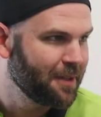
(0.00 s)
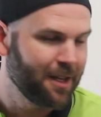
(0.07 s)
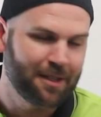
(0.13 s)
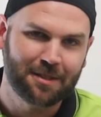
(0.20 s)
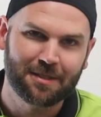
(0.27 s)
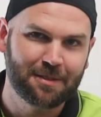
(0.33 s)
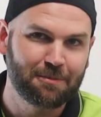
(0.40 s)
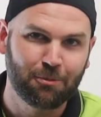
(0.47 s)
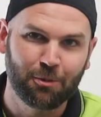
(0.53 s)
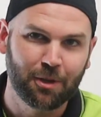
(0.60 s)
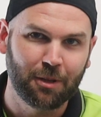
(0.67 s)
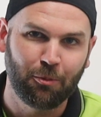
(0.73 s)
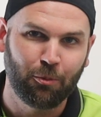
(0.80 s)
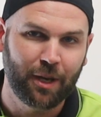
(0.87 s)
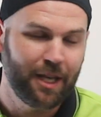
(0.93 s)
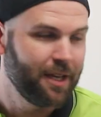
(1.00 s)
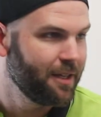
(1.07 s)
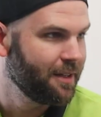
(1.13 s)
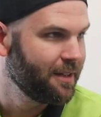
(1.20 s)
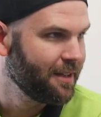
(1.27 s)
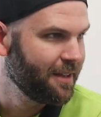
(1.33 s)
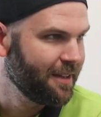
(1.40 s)
Yeah, it's really
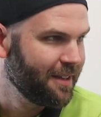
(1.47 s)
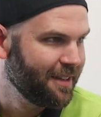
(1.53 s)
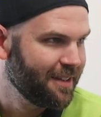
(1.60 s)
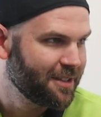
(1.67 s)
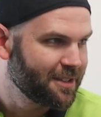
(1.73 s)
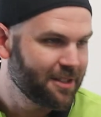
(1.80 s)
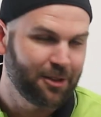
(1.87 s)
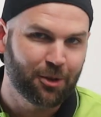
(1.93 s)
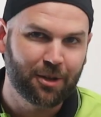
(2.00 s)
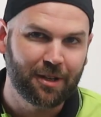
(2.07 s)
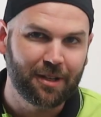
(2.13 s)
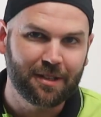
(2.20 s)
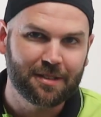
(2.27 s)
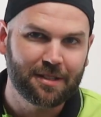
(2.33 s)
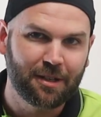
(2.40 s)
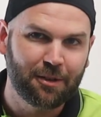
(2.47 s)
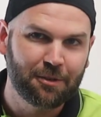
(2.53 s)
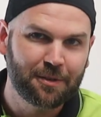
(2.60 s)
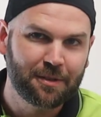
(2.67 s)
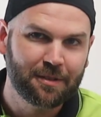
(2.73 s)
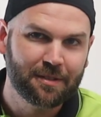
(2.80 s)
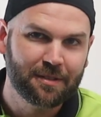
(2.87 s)
weird. Just looking at
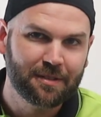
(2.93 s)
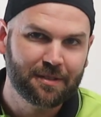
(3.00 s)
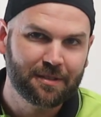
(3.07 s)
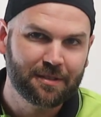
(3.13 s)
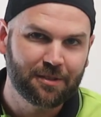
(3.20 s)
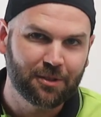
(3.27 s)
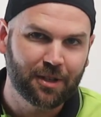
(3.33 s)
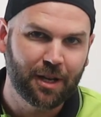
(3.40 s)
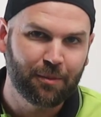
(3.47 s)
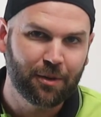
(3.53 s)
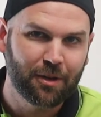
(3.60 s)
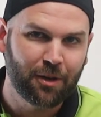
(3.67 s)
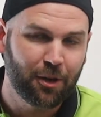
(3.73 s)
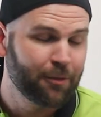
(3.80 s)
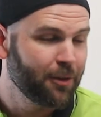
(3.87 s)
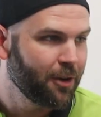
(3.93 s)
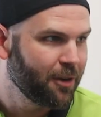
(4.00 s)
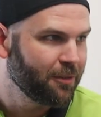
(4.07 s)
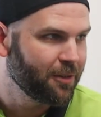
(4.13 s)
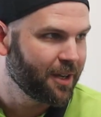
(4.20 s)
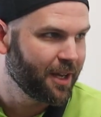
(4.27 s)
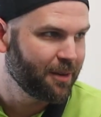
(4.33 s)
yourself on camera over and
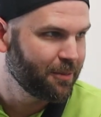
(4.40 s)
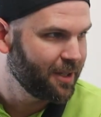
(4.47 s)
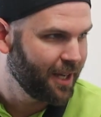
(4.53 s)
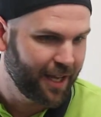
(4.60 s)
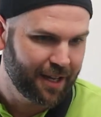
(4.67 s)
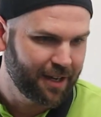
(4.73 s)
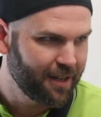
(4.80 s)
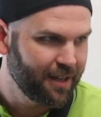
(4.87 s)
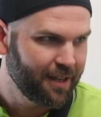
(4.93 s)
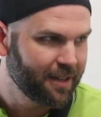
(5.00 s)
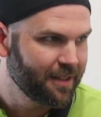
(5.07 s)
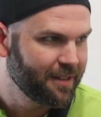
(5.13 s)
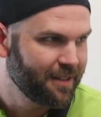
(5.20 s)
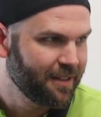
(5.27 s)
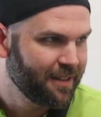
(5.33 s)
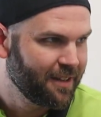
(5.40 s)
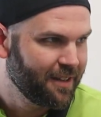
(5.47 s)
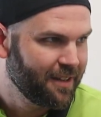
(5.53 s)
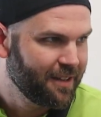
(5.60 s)
over again when you're editing. Yeah.